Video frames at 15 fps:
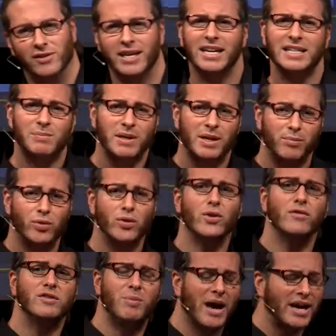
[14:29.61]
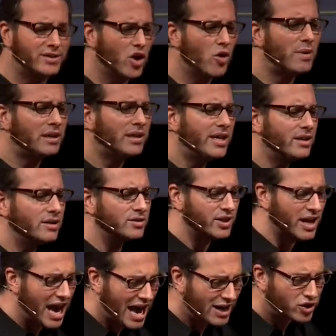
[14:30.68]
It has been approved by Adobe Legal
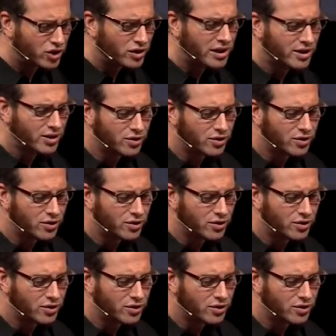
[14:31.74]
to actually